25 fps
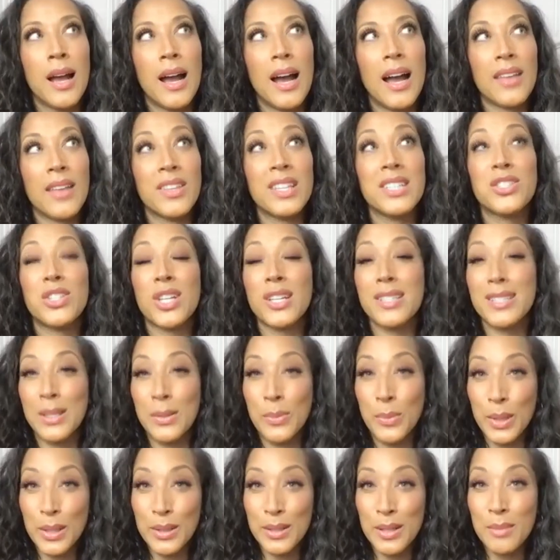I think Jesse
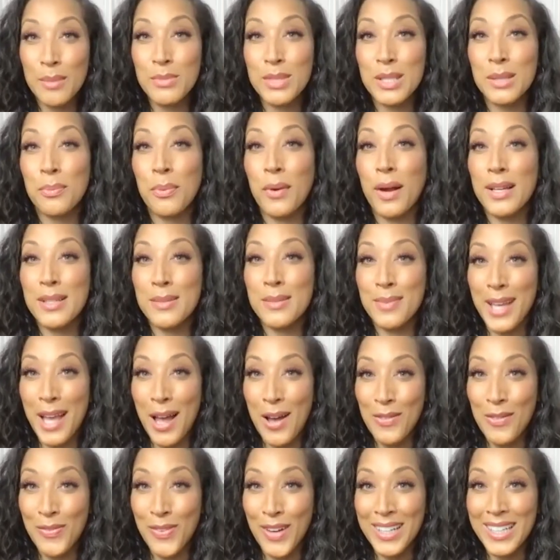Williams surprised me
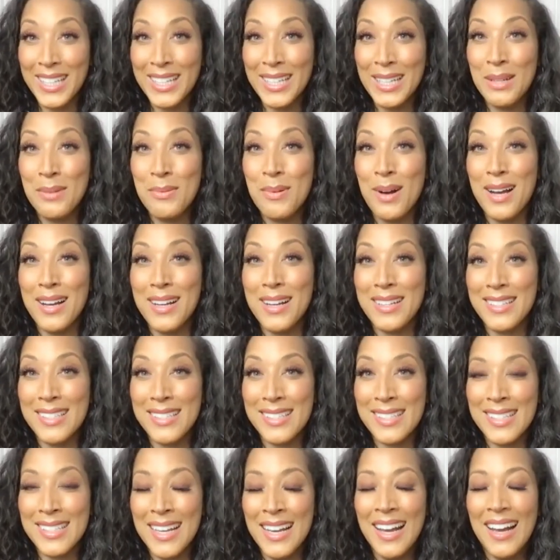how funny he
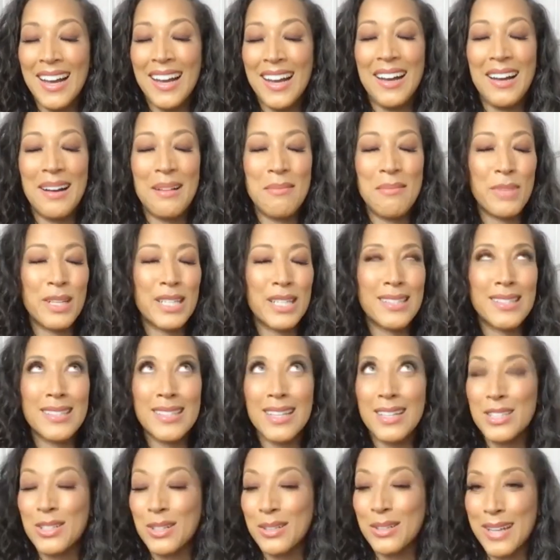was, um, but he's
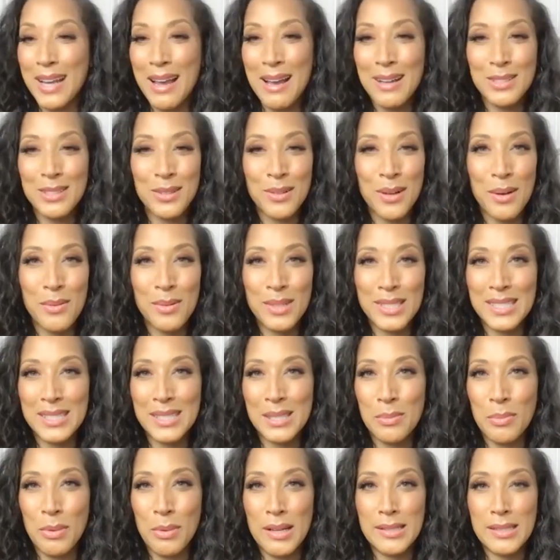such a good actor. I wasn't
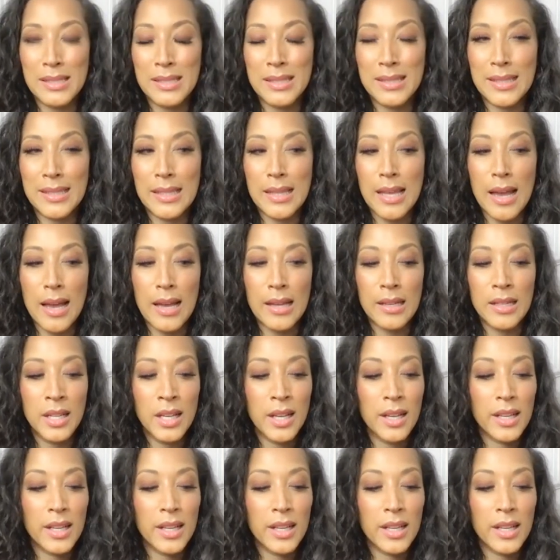surprised to see that.